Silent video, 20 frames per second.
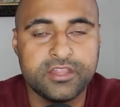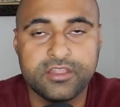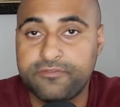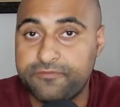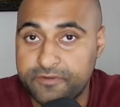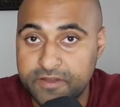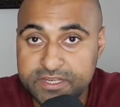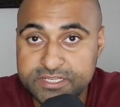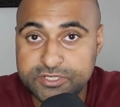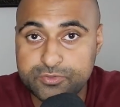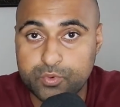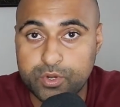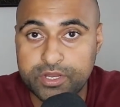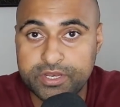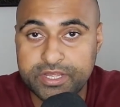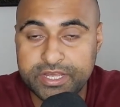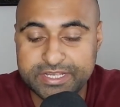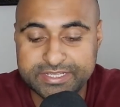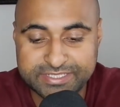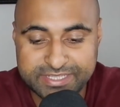the first
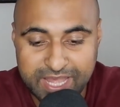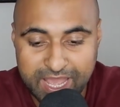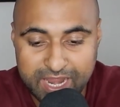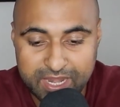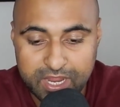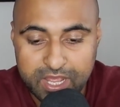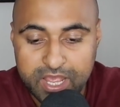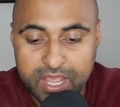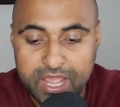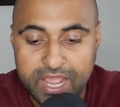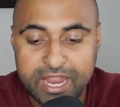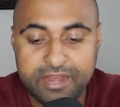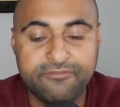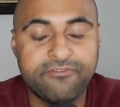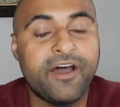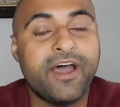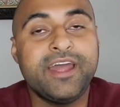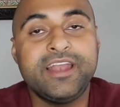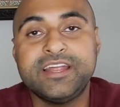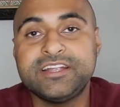one is that
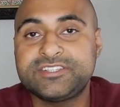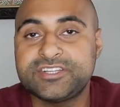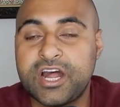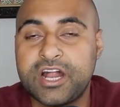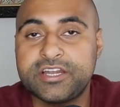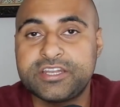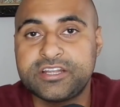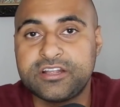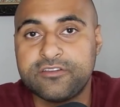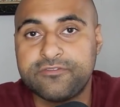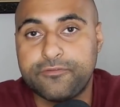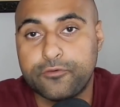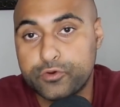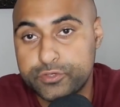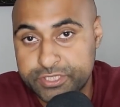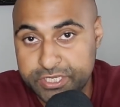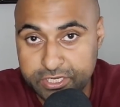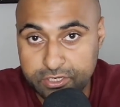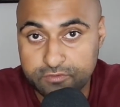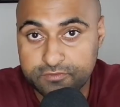it violates Article
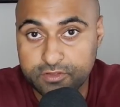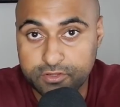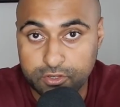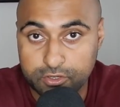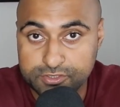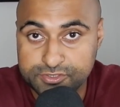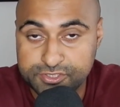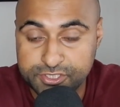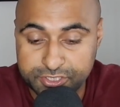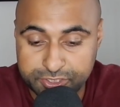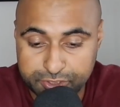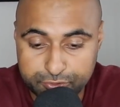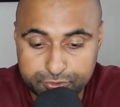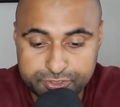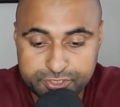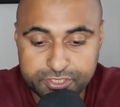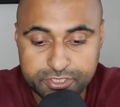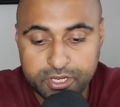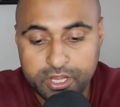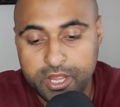14 of the
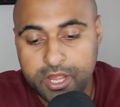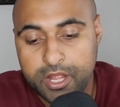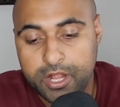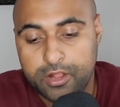Constitution,